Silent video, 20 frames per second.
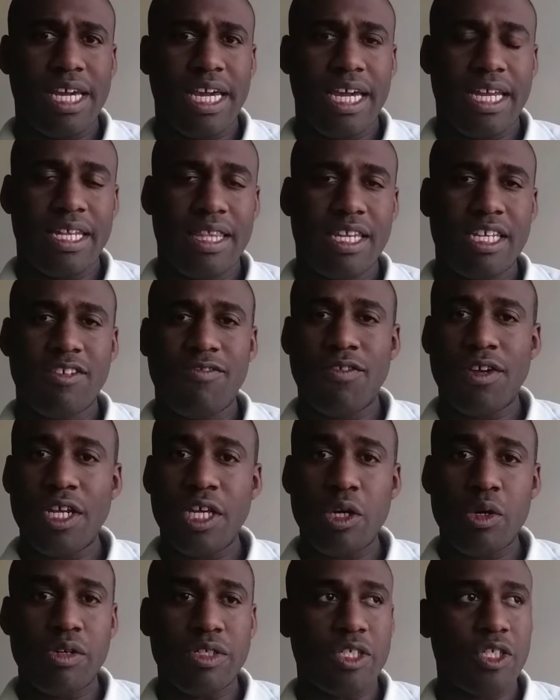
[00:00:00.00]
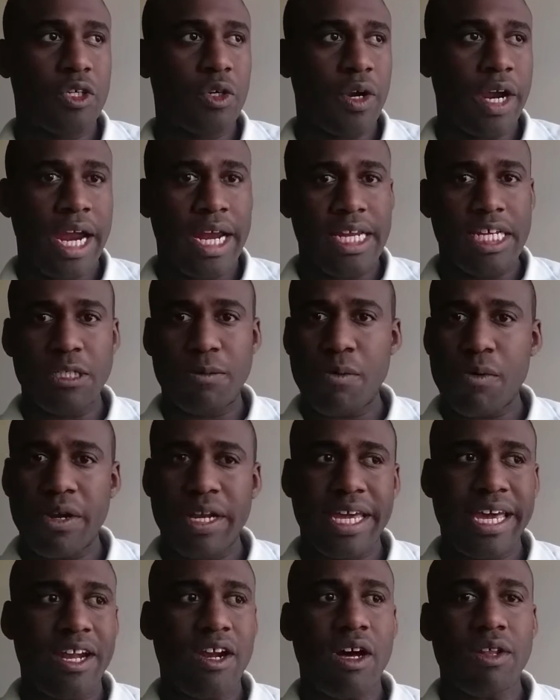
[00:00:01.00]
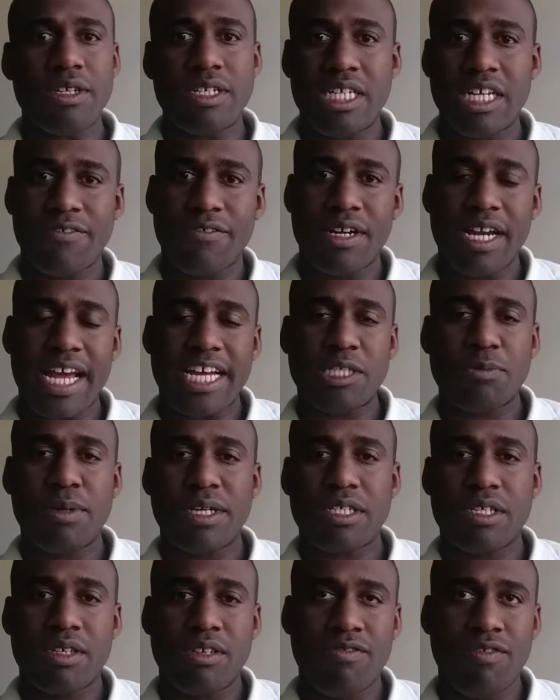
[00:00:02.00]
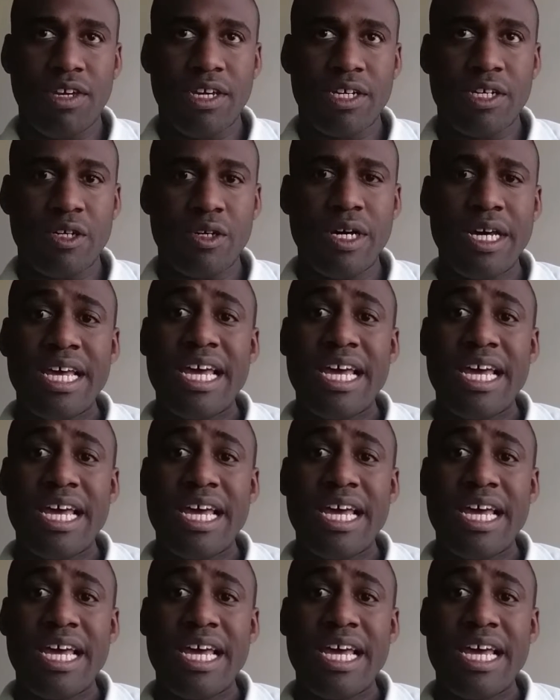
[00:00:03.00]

And this video is great. He's pointing out all the different aspects of the vehicle,